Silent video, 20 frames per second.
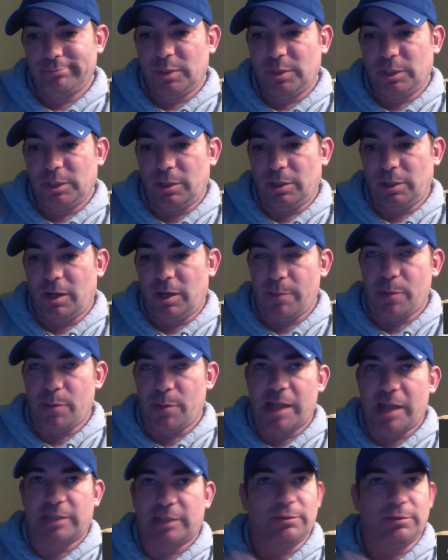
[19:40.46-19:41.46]

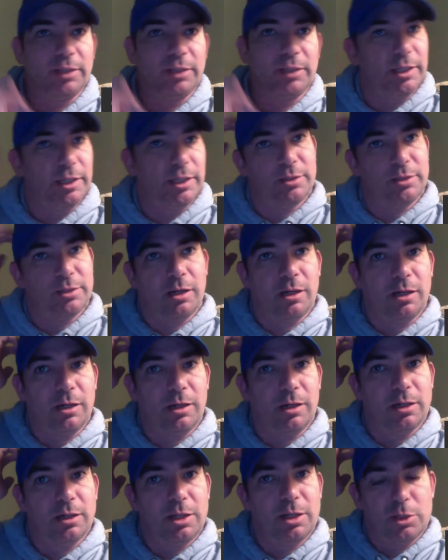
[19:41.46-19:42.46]
hyperactive leagues
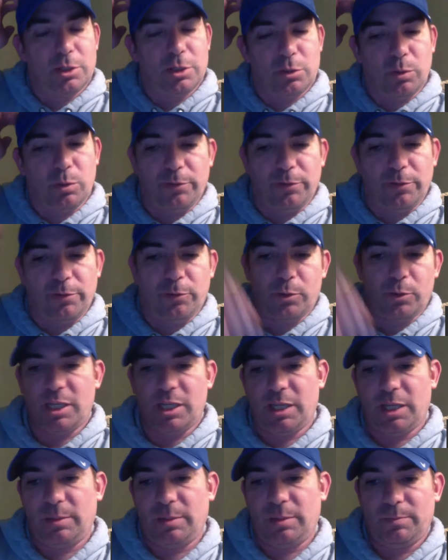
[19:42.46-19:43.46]
are
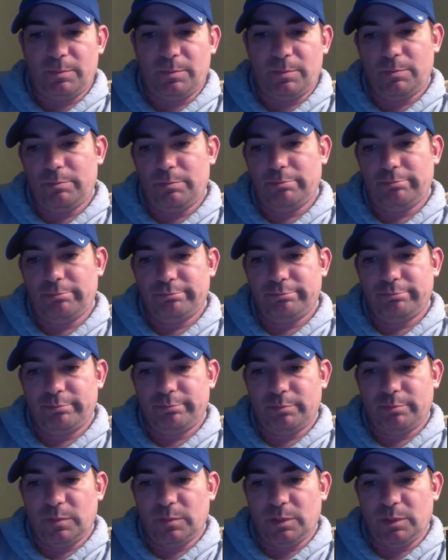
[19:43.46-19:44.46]
24-team
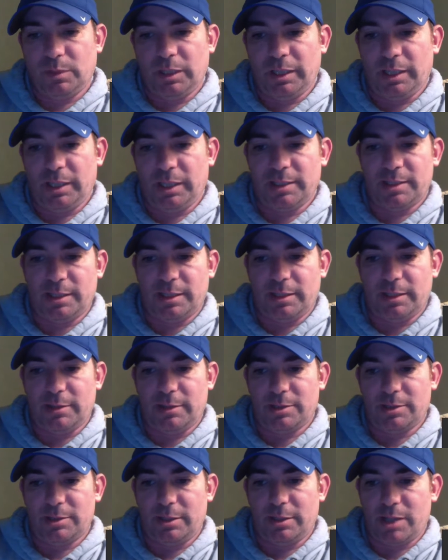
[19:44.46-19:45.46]
leagues, and
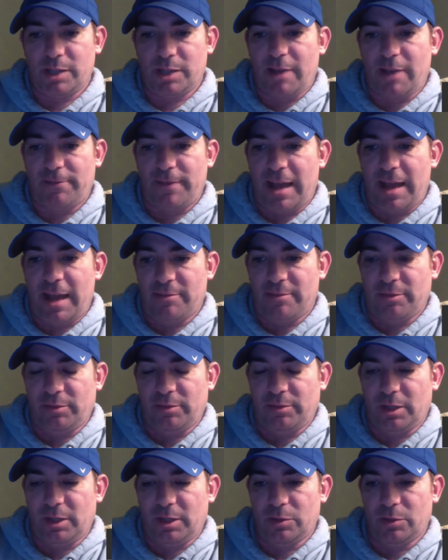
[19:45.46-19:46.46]
there's now 5 of
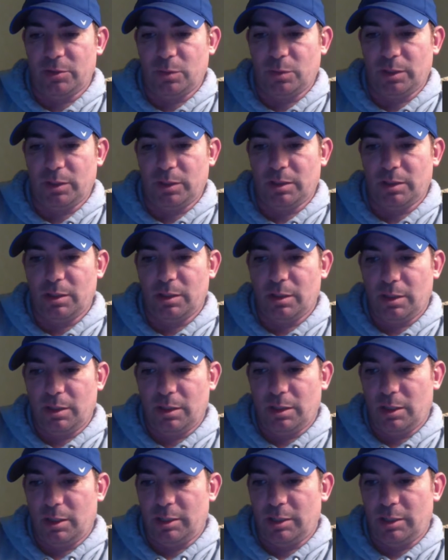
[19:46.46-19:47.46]
those with
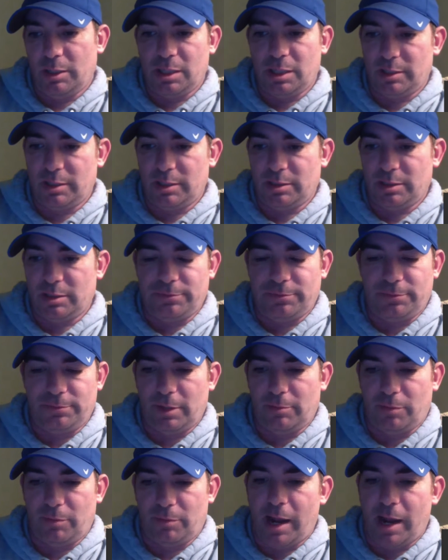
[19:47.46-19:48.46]
tons of
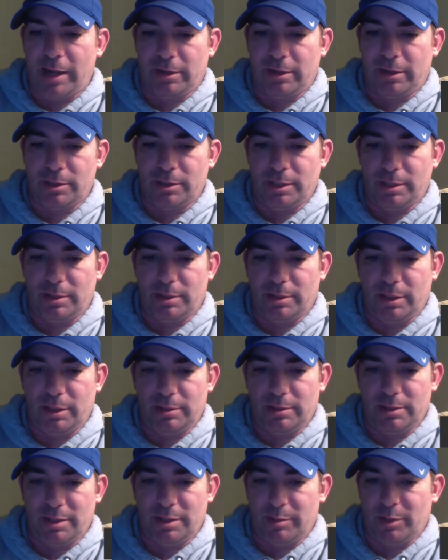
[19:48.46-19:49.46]
riders
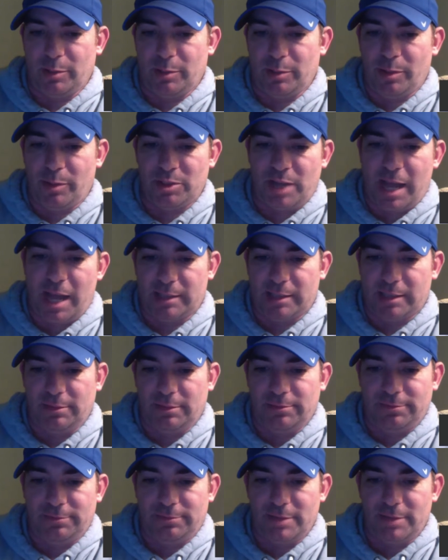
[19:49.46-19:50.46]
and some of the most
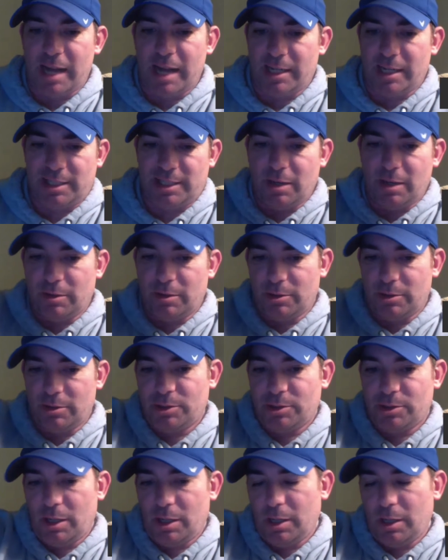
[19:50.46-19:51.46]
active Dynasty
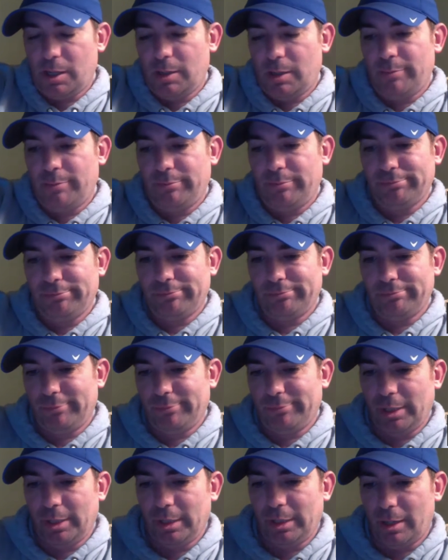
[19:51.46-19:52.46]
owners, in
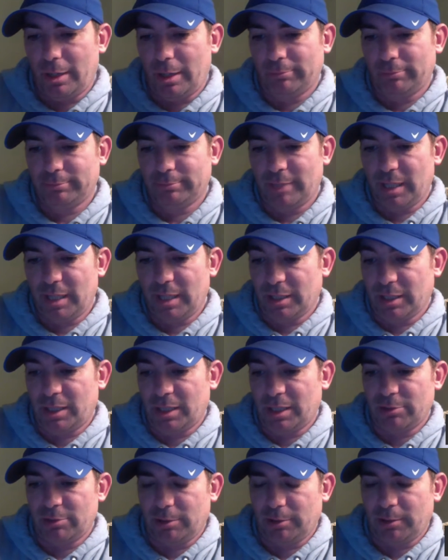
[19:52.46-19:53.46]
the
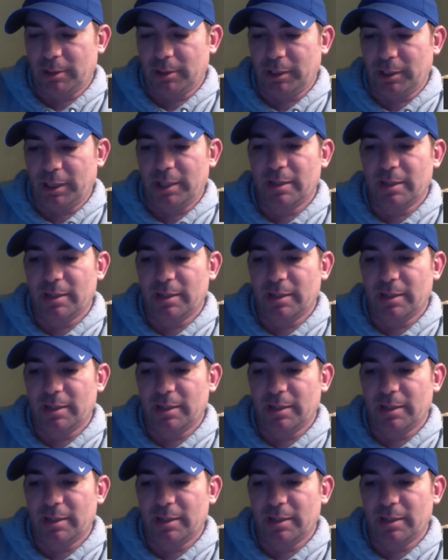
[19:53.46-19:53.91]
country, really.